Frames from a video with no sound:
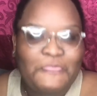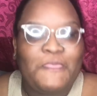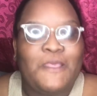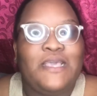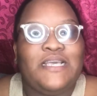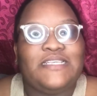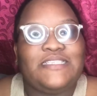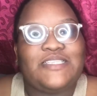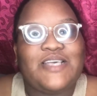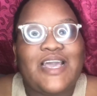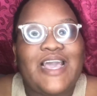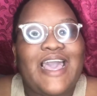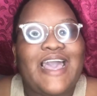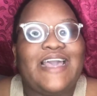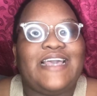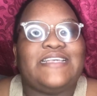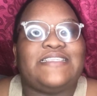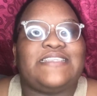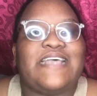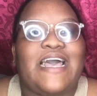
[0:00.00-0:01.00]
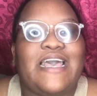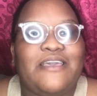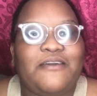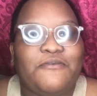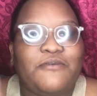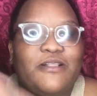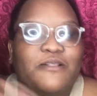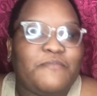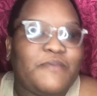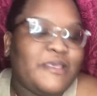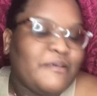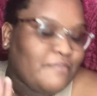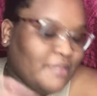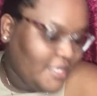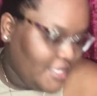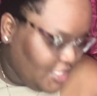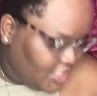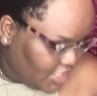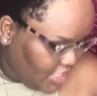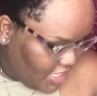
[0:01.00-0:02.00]
So guys, I will be
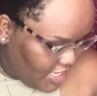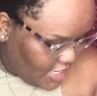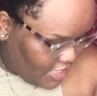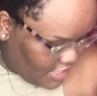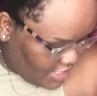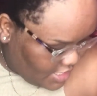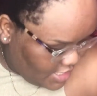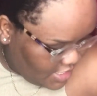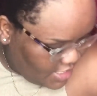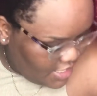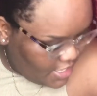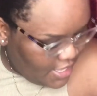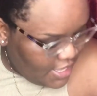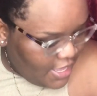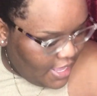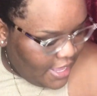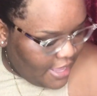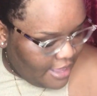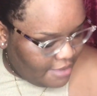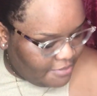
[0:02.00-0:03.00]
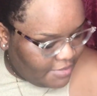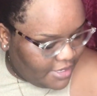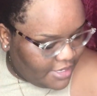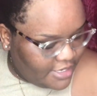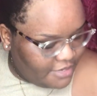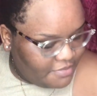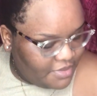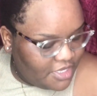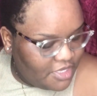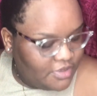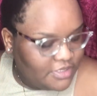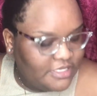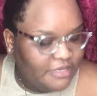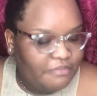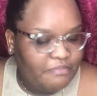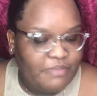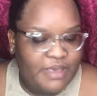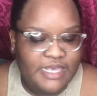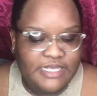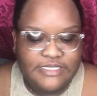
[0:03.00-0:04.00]
bleaching. I'm gonna be using
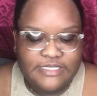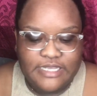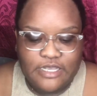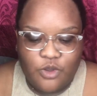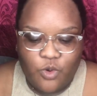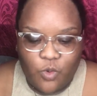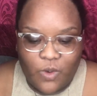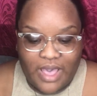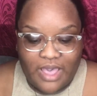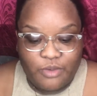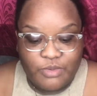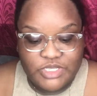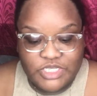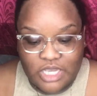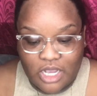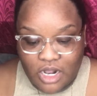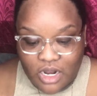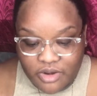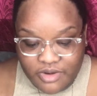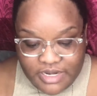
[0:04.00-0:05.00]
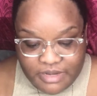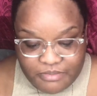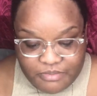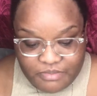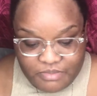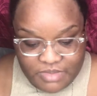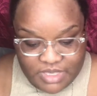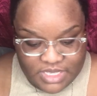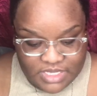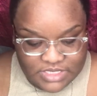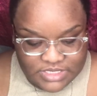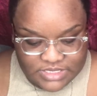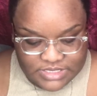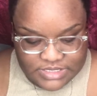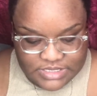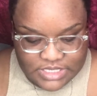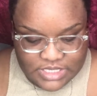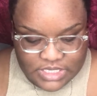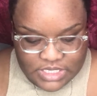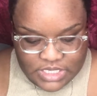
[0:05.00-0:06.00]
basic white, which I already mixed.
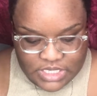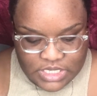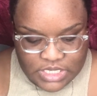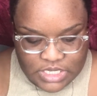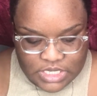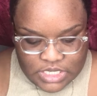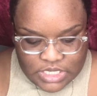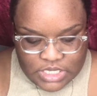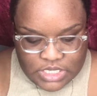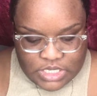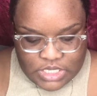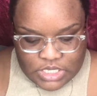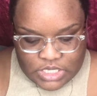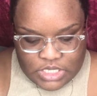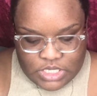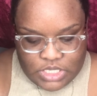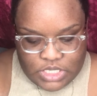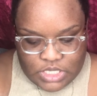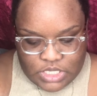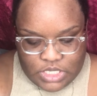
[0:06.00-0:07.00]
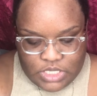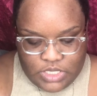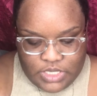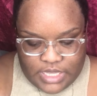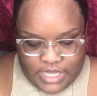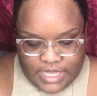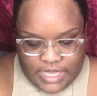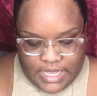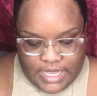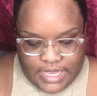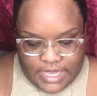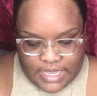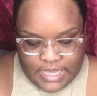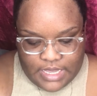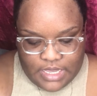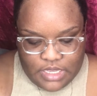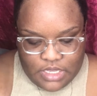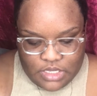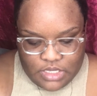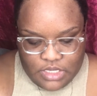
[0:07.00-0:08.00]
Okay,
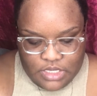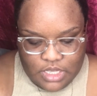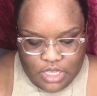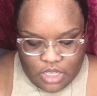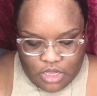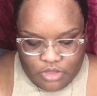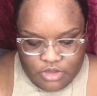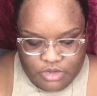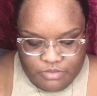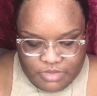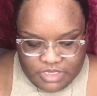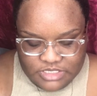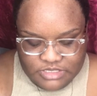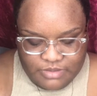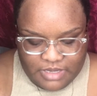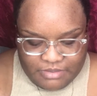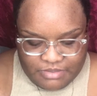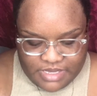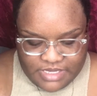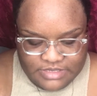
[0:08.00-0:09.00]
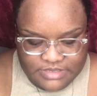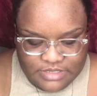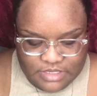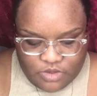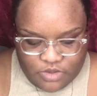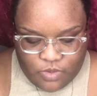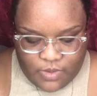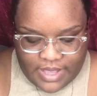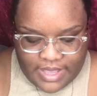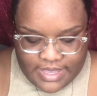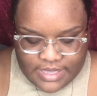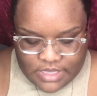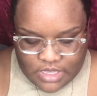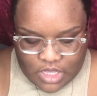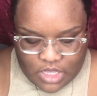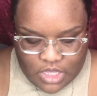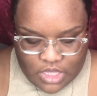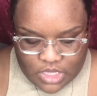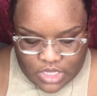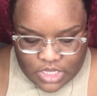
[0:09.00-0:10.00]
I already mixed my basic white,
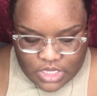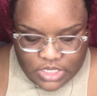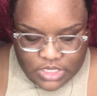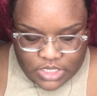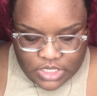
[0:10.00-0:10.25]
y'all.